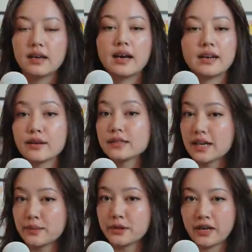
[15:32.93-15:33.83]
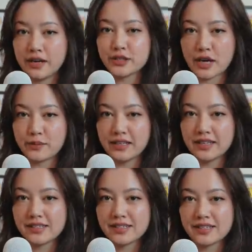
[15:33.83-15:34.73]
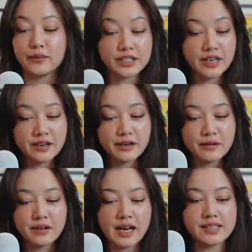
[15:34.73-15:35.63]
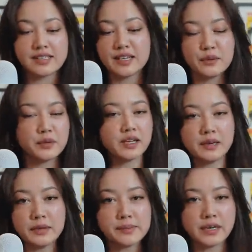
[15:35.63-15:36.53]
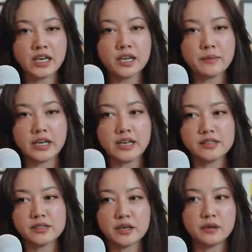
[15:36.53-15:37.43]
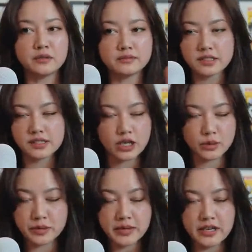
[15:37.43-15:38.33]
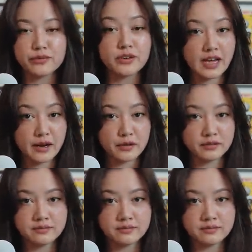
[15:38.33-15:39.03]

And now it's time to create your shopping list, which I know I said we weren't going to be spending any money, so just humor me for now.